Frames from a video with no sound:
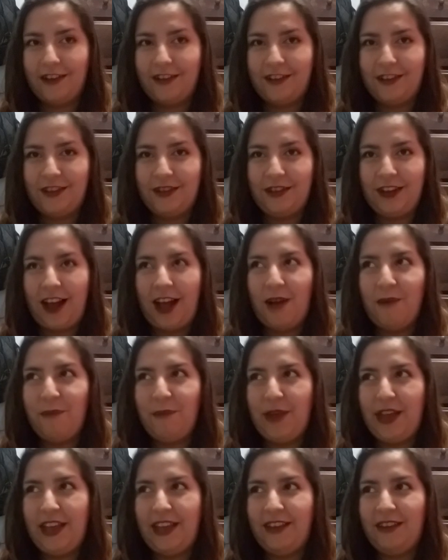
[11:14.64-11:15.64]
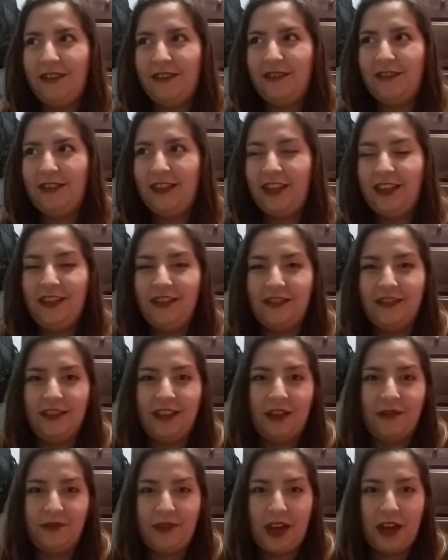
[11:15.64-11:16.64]
to not make kids
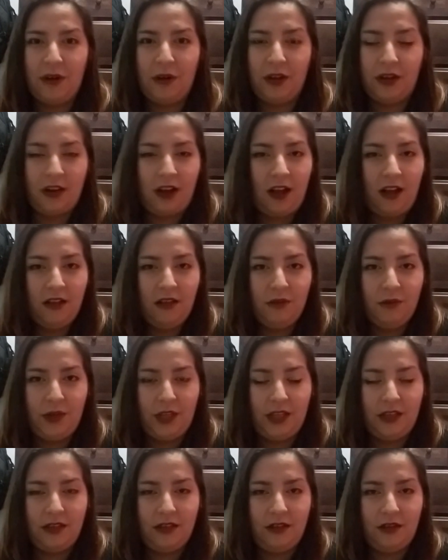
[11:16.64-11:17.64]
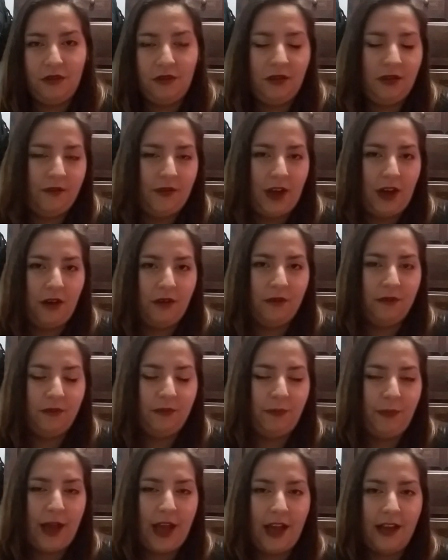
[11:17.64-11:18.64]
left out on Halloween, you give out
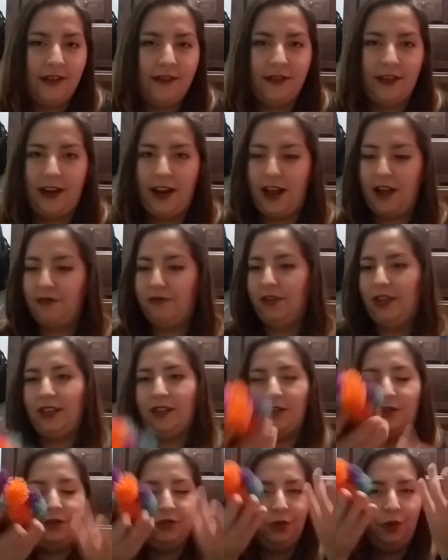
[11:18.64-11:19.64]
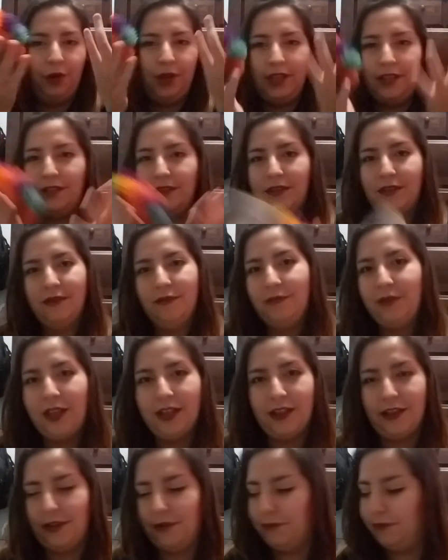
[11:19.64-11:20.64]
bags that have like little toys
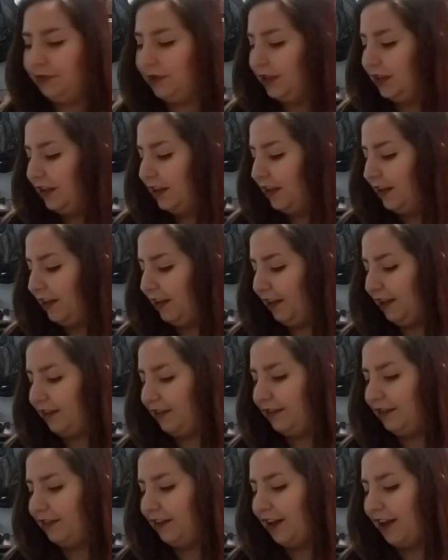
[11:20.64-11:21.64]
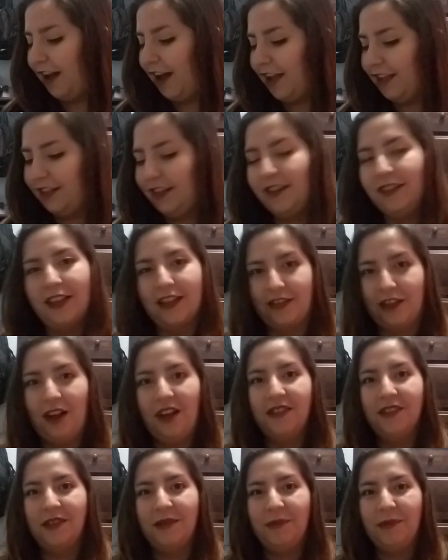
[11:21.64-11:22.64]
in them, and I think that's
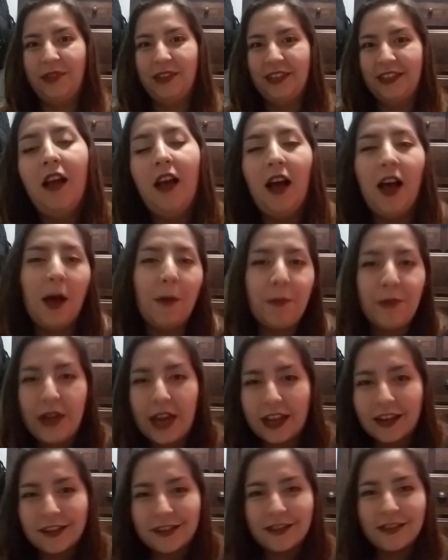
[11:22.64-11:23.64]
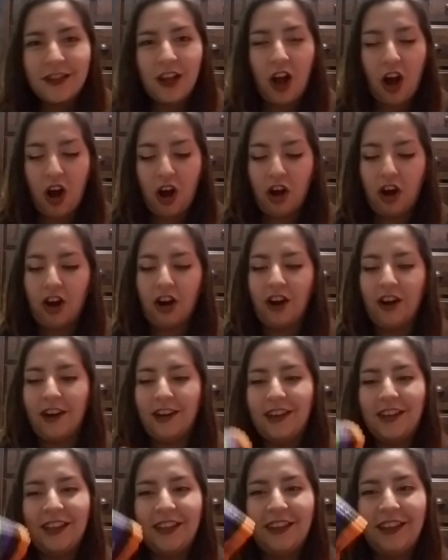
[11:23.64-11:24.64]
awesome. Up next
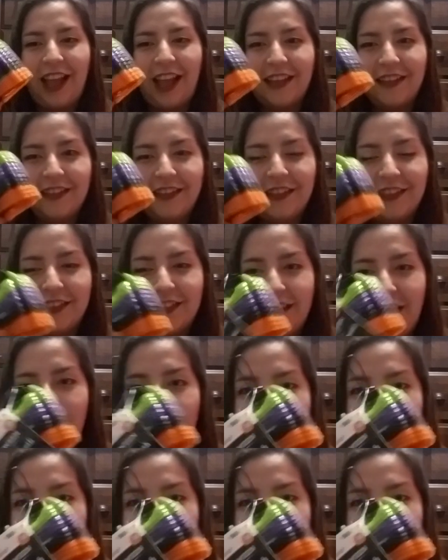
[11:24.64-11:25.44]
are classic